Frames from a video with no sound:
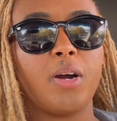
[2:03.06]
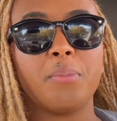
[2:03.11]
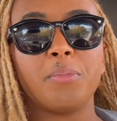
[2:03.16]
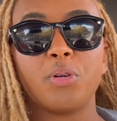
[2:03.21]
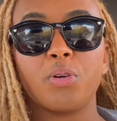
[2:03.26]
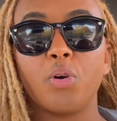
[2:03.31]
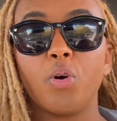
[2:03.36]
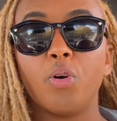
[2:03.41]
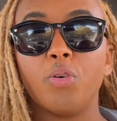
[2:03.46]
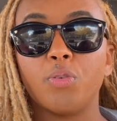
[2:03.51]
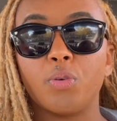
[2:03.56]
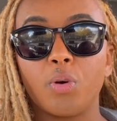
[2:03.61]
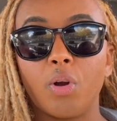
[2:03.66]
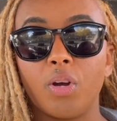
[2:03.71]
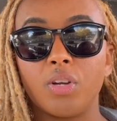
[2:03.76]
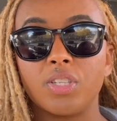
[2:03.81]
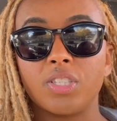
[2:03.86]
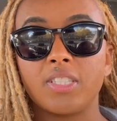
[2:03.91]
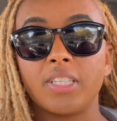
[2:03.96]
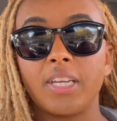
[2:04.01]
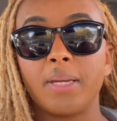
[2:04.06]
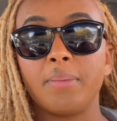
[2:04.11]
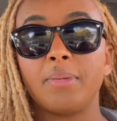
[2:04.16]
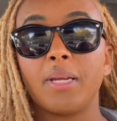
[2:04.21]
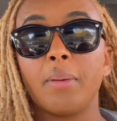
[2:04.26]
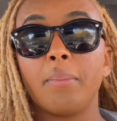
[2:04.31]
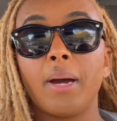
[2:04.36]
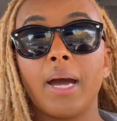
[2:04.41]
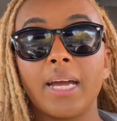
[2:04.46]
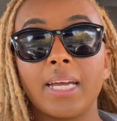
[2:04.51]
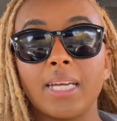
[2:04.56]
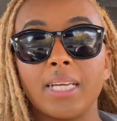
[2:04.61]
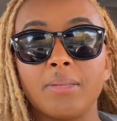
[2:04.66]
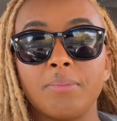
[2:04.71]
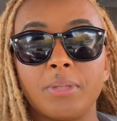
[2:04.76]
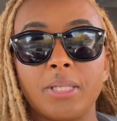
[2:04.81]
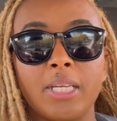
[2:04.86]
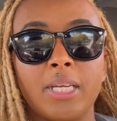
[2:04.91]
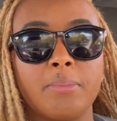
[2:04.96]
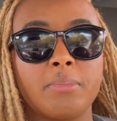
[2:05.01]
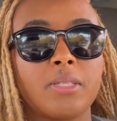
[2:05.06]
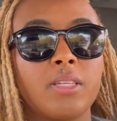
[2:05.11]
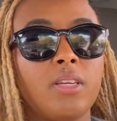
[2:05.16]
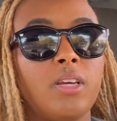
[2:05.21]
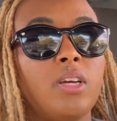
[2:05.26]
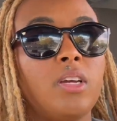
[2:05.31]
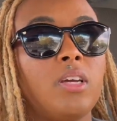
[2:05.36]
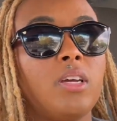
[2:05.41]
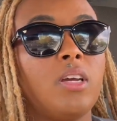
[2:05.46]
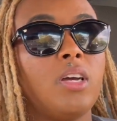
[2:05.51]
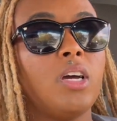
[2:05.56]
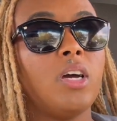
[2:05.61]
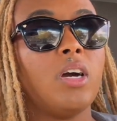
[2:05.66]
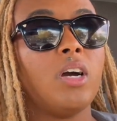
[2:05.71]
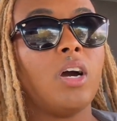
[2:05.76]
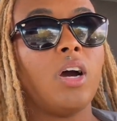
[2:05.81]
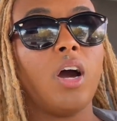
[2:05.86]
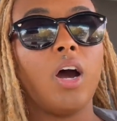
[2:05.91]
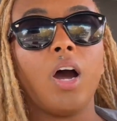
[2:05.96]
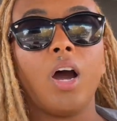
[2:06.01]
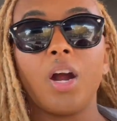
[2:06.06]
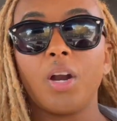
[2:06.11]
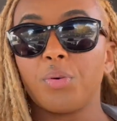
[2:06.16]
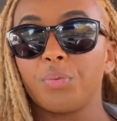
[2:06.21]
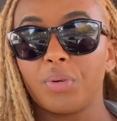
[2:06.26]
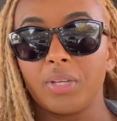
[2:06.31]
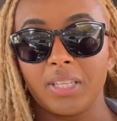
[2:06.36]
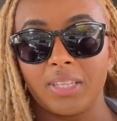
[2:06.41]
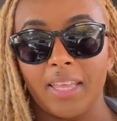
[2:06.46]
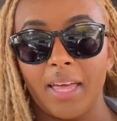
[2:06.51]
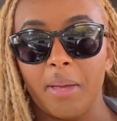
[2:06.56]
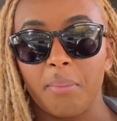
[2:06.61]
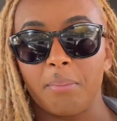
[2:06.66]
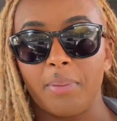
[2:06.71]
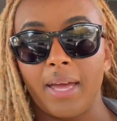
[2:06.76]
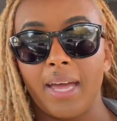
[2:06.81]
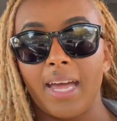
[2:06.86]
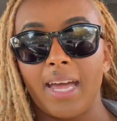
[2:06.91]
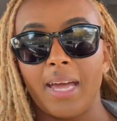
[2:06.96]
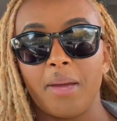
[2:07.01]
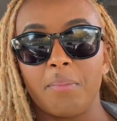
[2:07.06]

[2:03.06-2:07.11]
your overall shape. Now my hip dips aren't really that bad.